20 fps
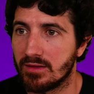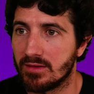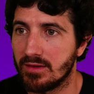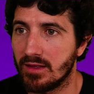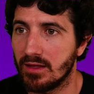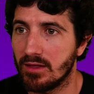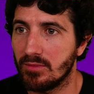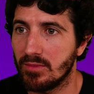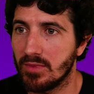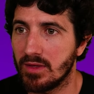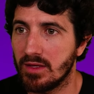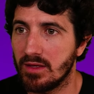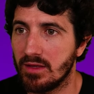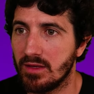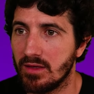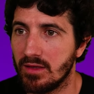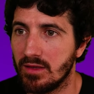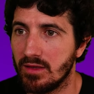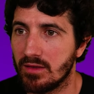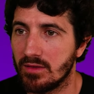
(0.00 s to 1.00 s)
tell
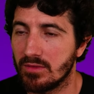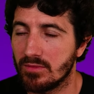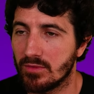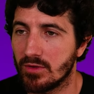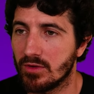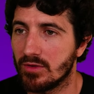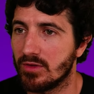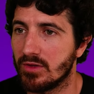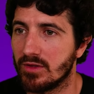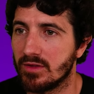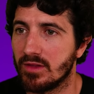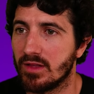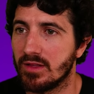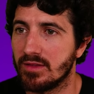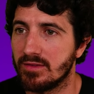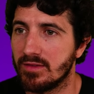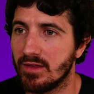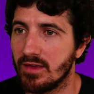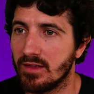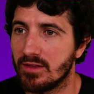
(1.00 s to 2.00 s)
me, well,
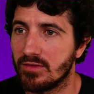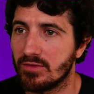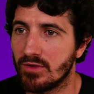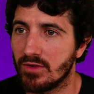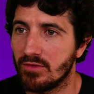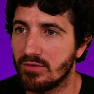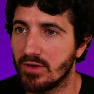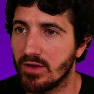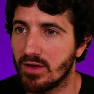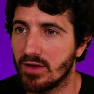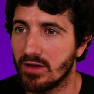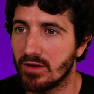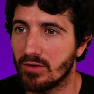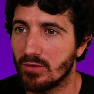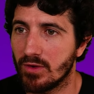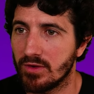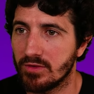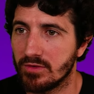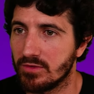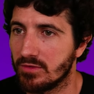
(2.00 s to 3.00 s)
let's say trivia
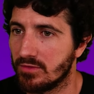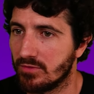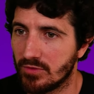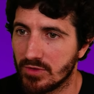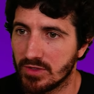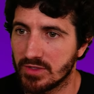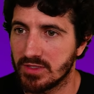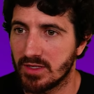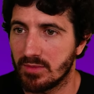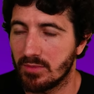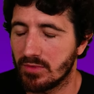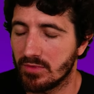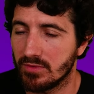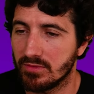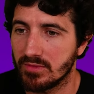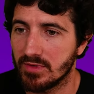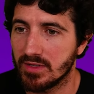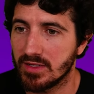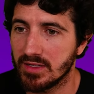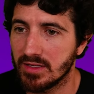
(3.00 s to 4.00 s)
questions, for example,
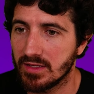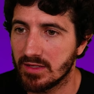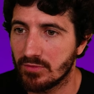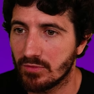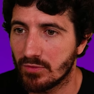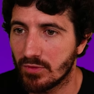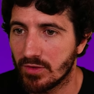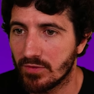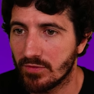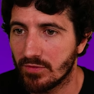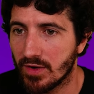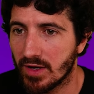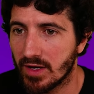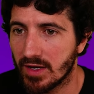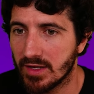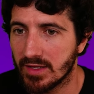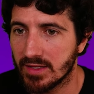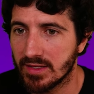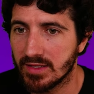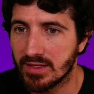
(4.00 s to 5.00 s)
right? If we
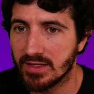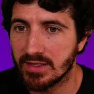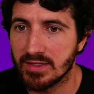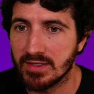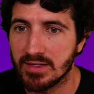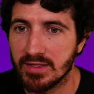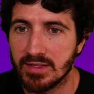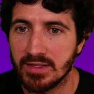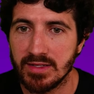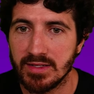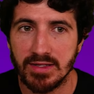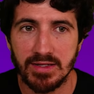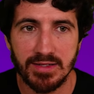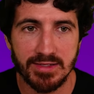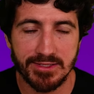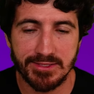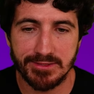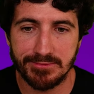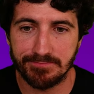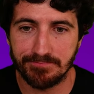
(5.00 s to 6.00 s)
find
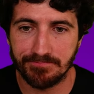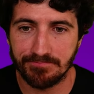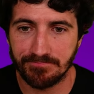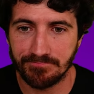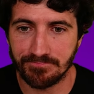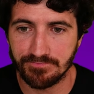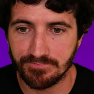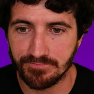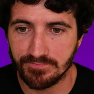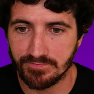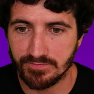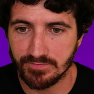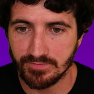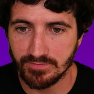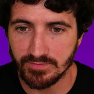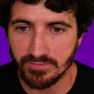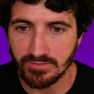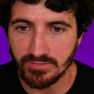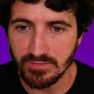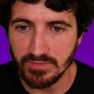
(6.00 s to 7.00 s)
a
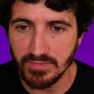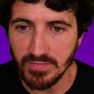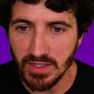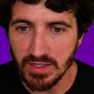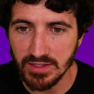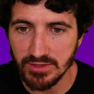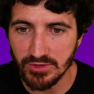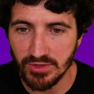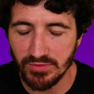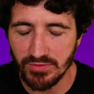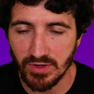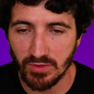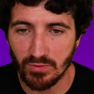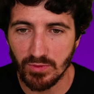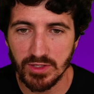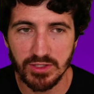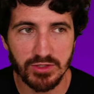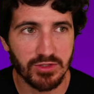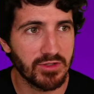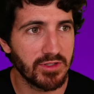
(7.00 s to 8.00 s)
trivia
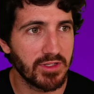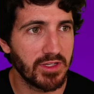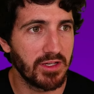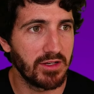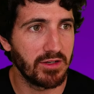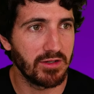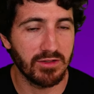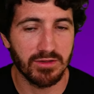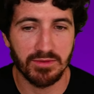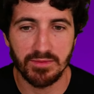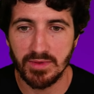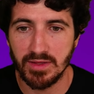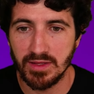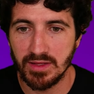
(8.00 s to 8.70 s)
question here,